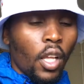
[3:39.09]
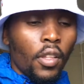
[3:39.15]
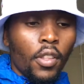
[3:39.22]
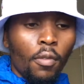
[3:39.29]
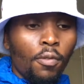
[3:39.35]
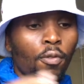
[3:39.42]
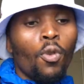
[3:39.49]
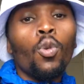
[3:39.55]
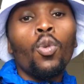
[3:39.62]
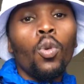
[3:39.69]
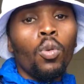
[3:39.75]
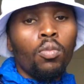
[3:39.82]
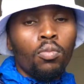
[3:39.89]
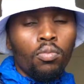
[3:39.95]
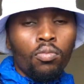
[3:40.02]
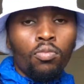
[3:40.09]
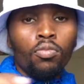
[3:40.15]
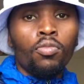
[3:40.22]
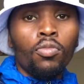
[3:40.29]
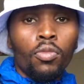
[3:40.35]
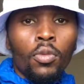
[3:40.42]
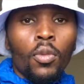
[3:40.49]
the full
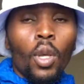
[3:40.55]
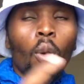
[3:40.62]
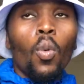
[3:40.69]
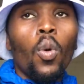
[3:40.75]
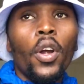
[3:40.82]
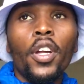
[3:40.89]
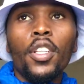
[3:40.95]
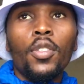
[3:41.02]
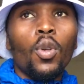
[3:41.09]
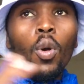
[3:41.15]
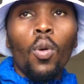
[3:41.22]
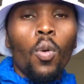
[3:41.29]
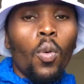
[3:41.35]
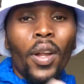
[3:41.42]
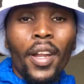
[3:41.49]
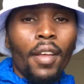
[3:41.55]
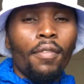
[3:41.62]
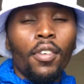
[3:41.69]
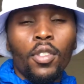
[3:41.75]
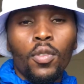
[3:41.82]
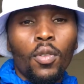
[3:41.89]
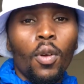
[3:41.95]
word or
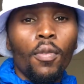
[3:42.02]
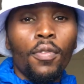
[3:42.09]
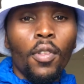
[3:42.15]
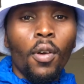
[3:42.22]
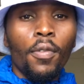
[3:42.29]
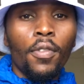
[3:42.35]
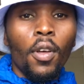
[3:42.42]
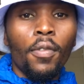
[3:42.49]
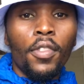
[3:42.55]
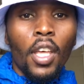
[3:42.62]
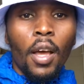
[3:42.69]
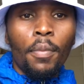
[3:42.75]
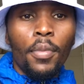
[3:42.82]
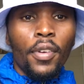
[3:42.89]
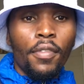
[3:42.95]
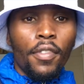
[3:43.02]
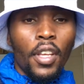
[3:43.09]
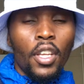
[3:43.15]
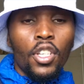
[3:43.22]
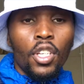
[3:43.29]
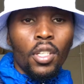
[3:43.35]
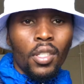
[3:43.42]
whatever of the
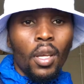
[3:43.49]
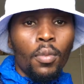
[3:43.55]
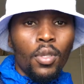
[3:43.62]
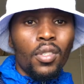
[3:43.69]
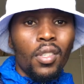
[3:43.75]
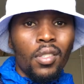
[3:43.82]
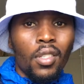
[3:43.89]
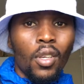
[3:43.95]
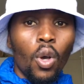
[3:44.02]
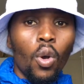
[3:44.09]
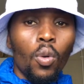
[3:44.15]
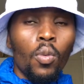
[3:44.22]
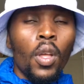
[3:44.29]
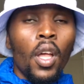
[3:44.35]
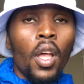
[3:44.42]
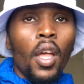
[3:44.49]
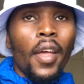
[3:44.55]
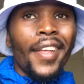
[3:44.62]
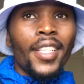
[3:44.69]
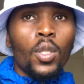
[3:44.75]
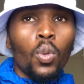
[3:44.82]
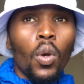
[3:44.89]
abbreviation WCCO.
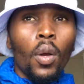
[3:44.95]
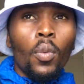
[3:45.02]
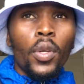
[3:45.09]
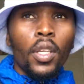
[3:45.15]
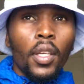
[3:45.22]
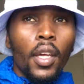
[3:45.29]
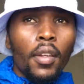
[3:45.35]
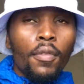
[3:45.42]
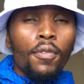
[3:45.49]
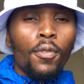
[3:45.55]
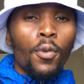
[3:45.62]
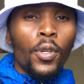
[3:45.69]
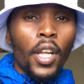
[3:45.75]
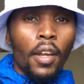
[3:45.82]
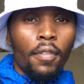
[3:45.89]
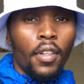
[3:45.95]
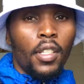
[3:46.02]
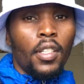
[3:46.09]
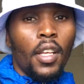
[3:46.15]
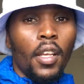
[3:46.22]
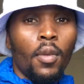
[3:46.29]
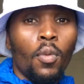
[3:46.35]
It's where we get food every
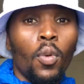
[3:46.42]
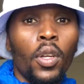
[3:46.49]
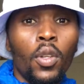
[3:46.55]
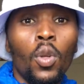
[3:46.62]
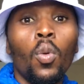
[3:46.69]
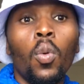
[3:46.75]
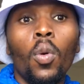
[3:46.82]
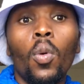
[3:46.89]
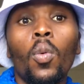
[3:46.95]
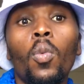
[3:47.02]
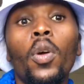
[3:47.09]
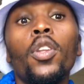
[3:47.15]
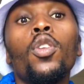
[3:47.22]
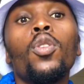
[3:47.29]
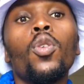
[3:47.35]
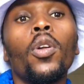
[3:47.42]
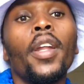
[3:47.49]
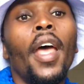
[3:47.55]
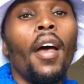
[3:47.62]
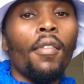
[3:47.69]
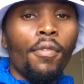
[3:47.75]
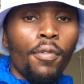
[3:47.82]
day. When you don't
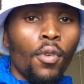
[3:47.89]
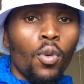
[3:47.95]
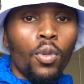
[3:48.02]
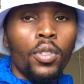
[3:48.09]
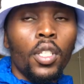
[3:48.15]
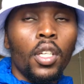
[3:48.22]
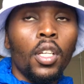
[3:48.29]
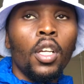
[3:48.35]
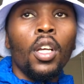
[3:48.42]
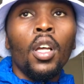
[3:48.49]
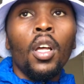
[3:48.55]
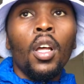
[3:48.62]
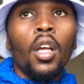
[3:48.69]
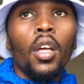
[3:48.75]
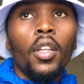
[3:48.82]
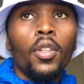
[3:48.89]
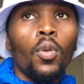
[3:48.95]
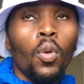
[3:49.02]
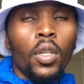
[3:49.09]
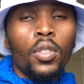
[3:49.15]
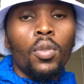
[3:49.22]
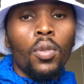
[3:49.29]
have food and you
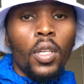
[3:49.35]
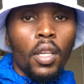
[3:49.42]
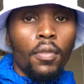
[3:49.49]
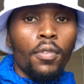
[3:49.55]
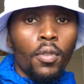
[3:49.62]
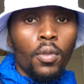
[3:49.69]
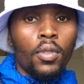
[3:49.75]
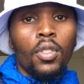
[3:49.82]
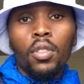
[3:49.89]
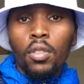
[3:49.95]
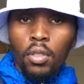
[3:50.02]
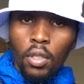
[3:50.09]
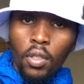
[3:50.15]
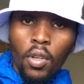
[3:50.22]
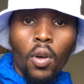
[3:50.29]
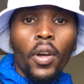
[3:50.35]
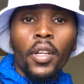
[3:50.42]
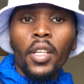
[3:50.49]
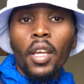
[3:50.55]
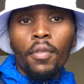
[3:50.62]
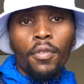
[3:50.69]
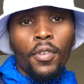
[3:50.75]
want to get food, you go and
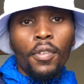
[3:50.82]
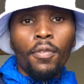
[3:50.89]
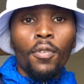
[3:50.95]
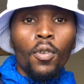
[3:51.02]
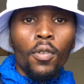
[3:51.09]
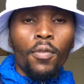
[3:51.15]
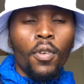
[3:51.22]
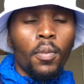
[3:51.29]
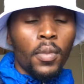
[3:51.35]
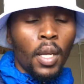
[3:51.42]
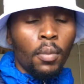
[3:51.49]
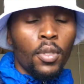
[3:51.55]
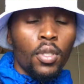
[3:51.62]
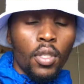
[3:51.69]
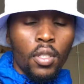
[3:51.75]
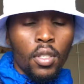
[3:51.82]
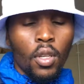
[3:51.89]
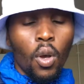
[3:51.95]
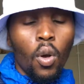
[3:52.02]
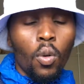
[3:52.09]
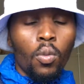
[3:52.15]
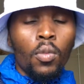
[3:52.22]
get free food from
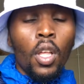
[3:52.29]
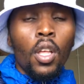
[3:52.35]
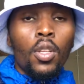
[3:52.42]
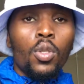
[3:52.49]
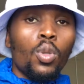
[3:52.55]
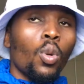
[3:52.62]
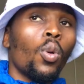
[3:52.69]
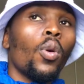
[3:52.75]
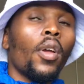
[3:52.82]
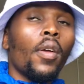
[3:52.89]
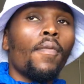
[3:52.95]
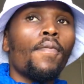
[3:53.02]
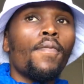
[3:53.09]
WCCO. So